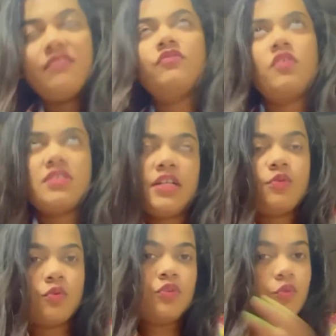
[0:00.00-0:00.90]
Of course, I
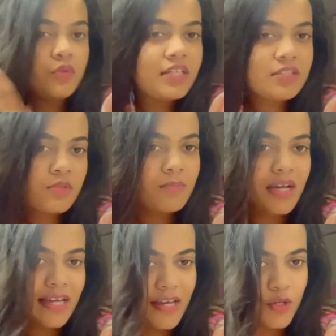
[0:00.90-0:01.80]
won't do this with
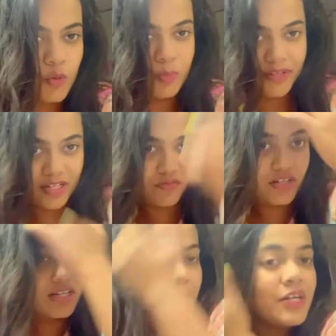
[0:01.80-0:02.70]
my hair open
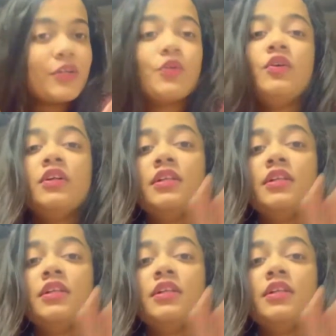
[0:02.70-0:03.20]
every day, but you know,